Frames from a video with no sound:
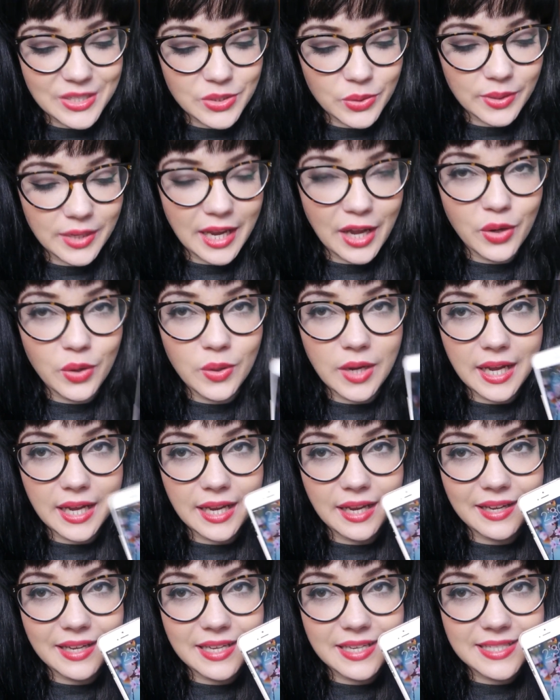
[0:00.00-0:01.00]
so now
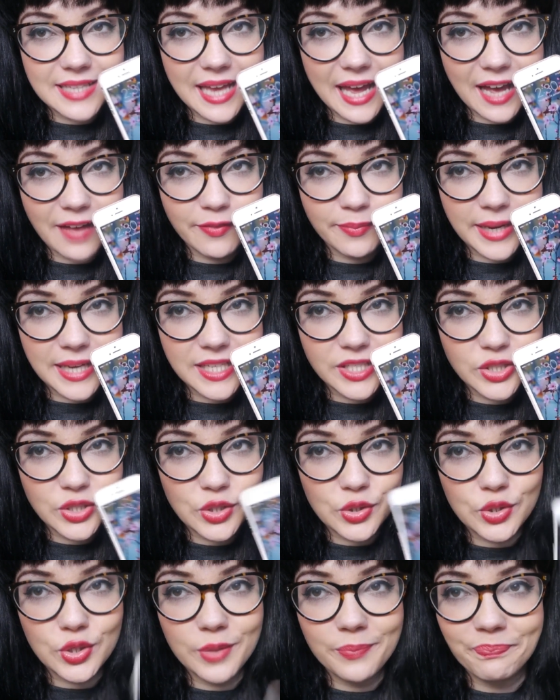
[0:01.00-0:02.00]
it is
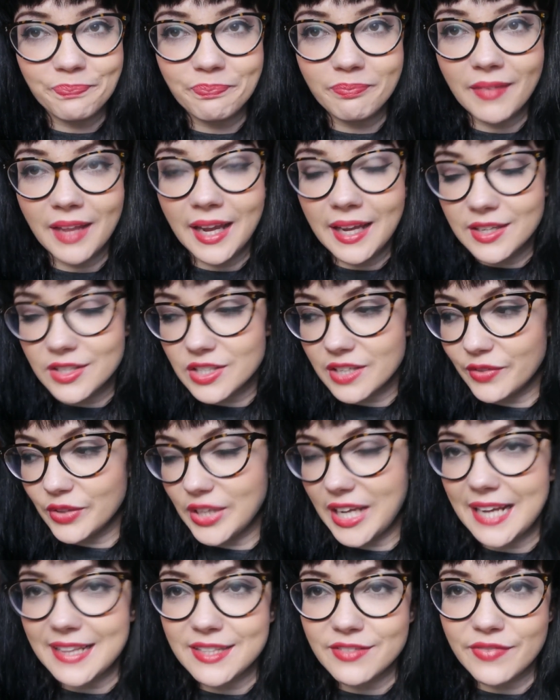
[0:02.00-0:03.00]
2:30. So I've
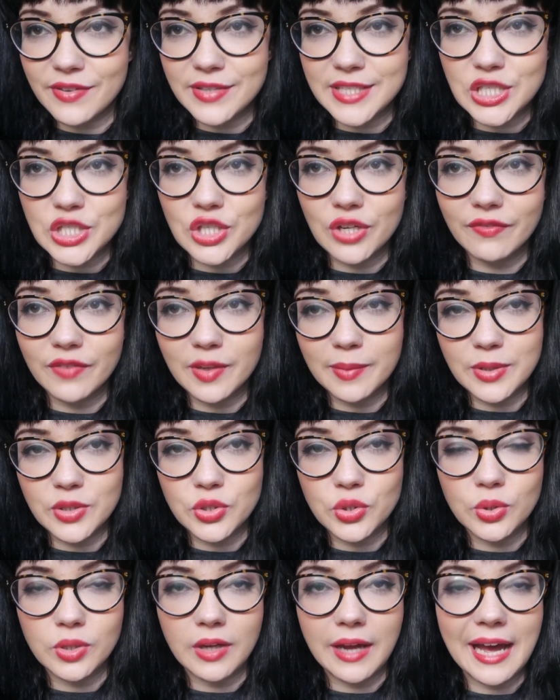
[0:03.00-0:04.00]
only had the foundation on for
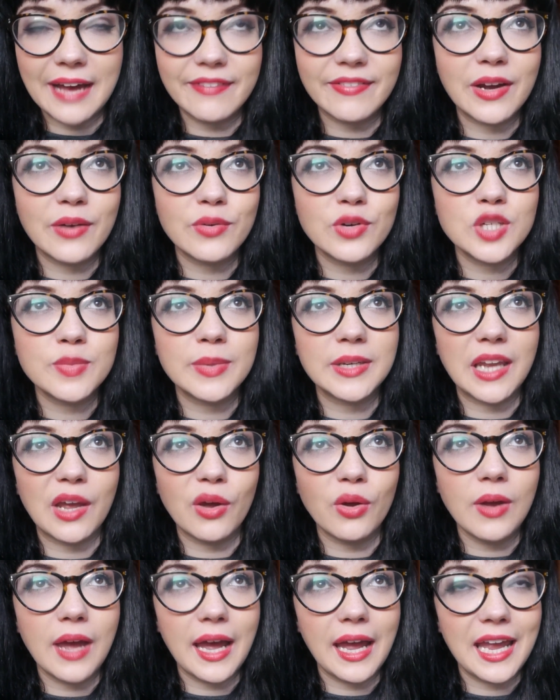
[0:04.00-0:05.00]
about 2.5 hours, but
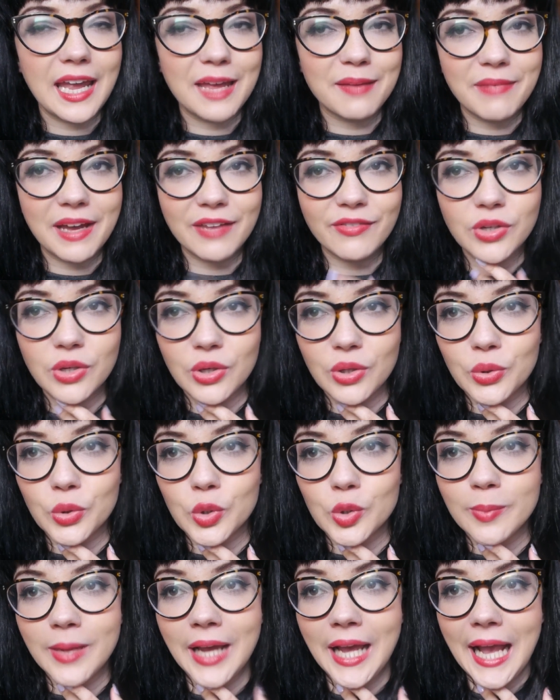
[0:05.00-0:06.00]
now I've got
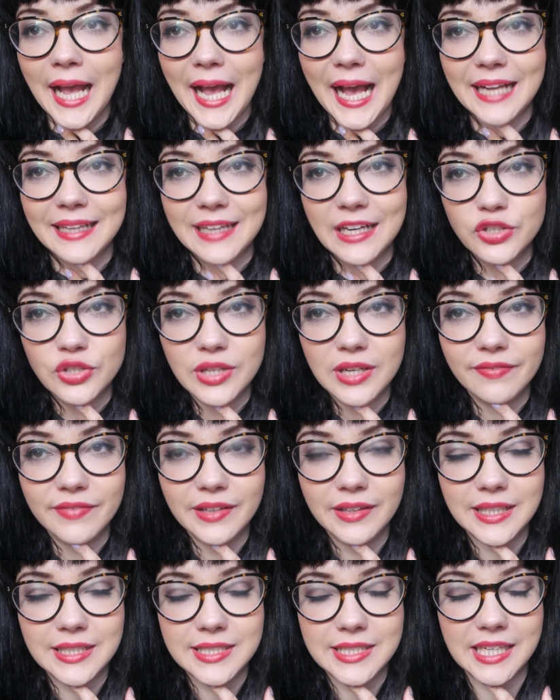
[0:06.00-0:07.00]
home and literally I
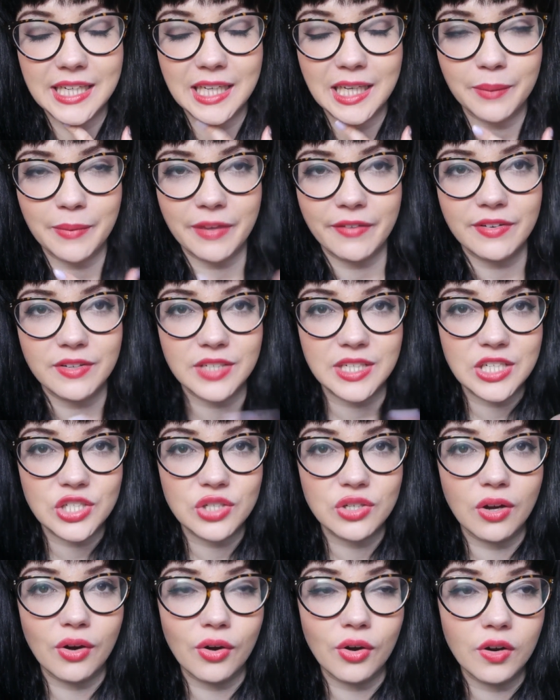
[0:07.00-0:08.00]
felt like taking my
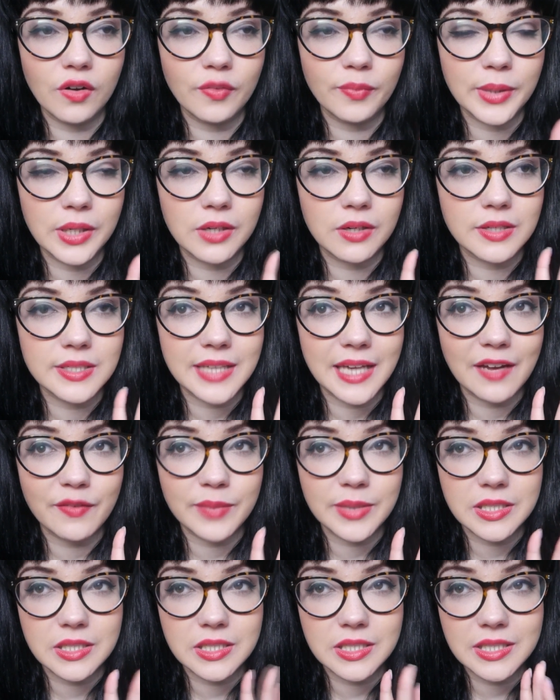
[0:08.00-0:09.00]
foundation off because
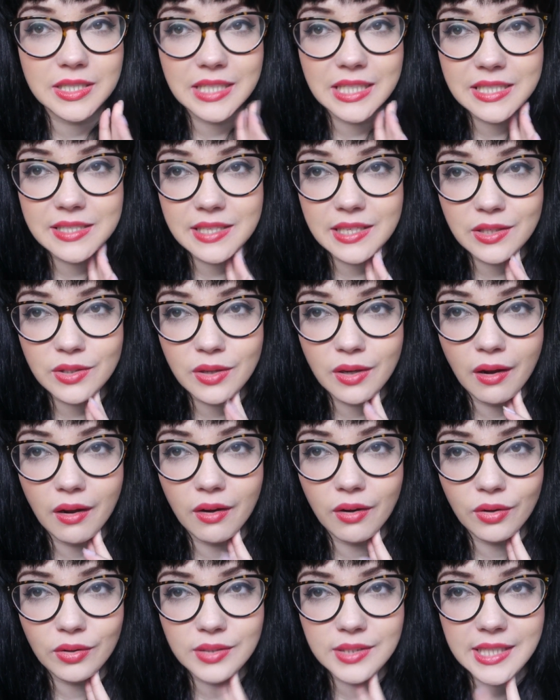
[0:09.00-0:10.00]
I've been sneezing
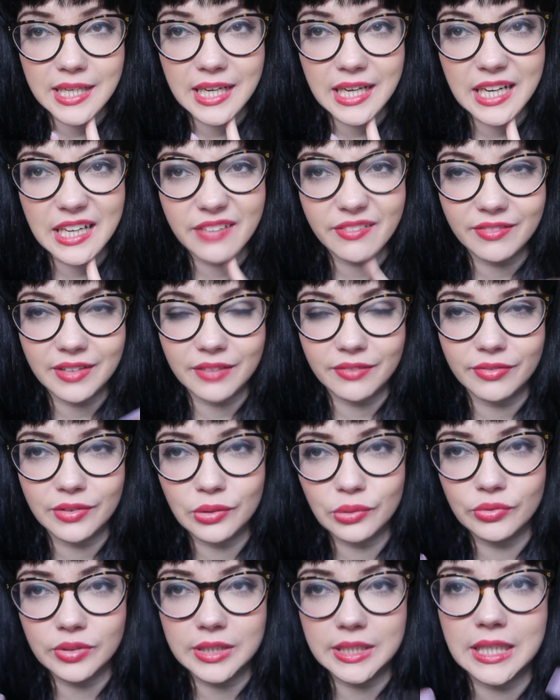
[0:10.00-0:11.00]
all day and like
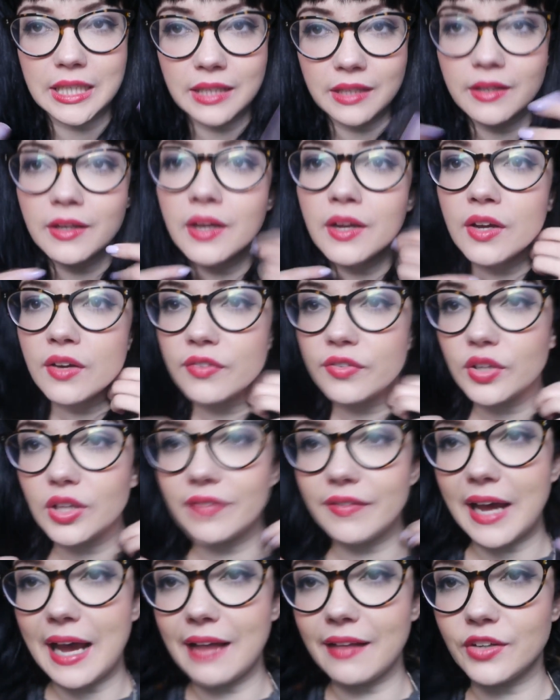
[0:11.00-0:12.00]
feel really
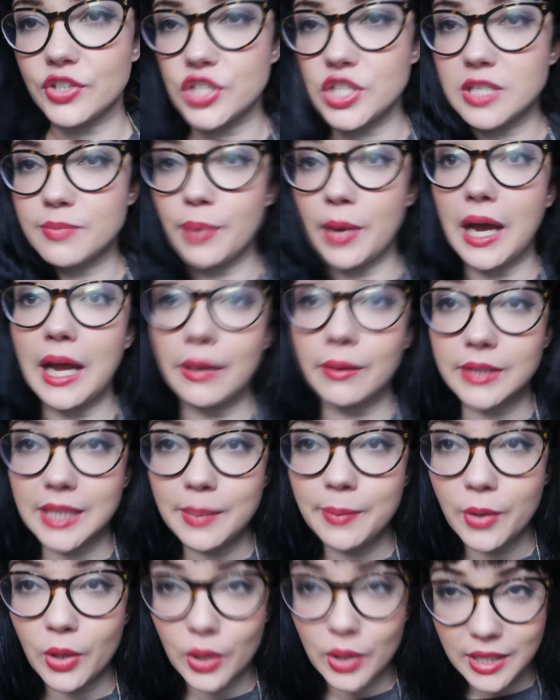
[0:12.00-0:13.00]
full of allergies, but I'll
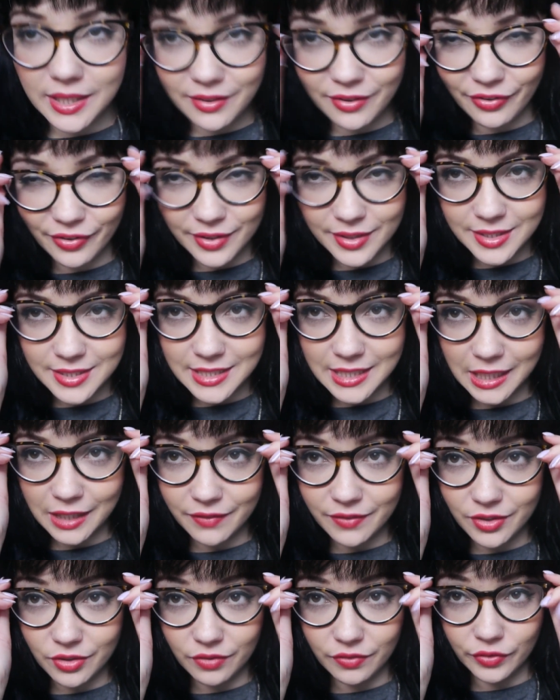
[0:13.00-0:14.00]
keep it on for the
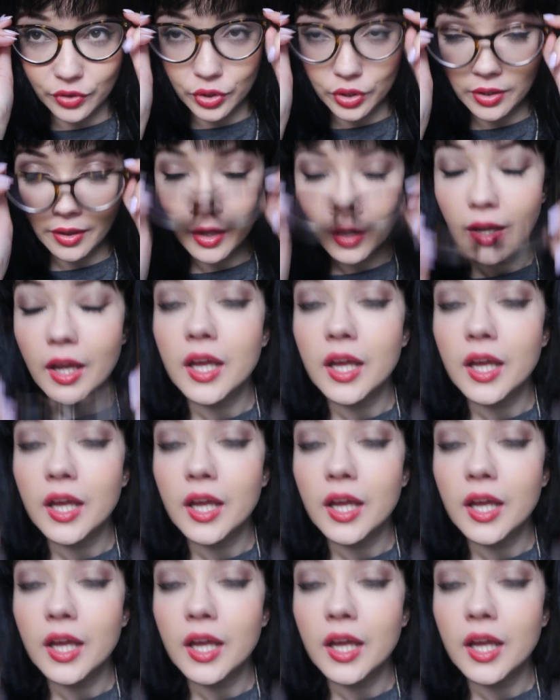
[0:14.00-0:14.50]
sake of the review.